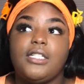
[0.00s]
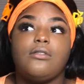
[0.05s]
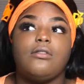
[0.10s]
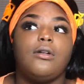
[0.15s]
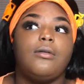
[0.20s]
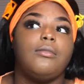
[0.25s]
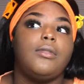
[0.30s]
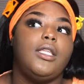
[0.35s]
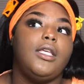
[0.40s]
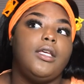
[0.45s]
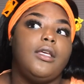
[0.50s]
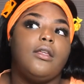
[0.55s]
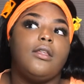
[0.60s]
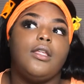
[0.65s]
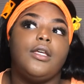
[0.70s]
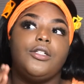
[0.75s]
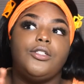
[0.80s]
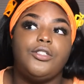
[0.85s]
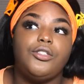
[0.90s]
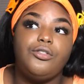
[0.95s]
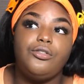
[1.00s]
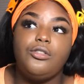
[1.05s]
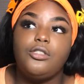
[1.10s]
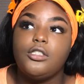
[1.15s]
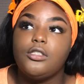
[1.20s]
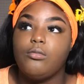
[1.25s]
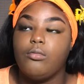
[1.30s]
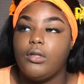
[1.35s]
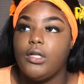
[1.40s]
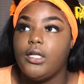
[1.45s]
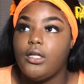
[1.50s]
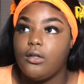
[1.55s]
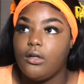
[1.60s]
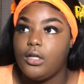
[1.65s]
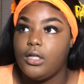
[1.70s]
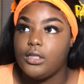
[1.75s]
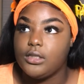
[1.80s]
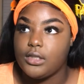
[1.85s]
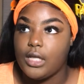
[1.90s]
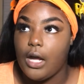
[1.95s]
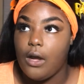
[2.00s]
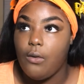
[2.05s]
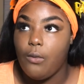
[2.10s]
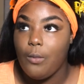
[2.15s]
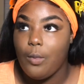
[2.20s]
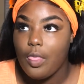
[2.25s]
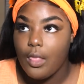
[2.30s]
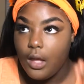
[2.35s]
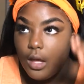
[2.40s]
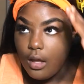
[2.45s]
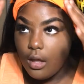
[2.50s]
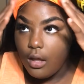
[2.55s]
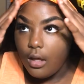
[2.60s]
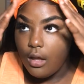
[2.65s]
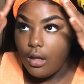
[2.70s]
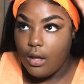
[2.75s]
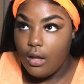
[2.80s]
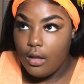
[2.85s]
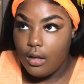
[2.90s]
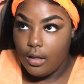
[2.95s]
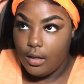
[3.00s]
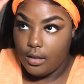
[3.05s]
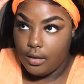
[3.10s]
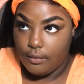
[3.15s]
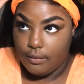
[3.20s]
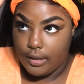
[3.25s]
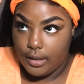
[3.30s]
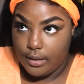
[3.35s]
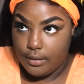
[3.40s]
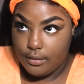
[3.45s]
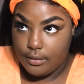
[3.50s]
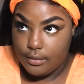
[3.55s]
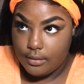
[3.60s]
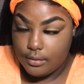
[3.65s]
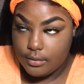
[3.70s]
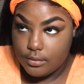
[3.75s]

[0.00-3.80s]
That's what I'm thinking. Like, should you just blend all this out? Anyway.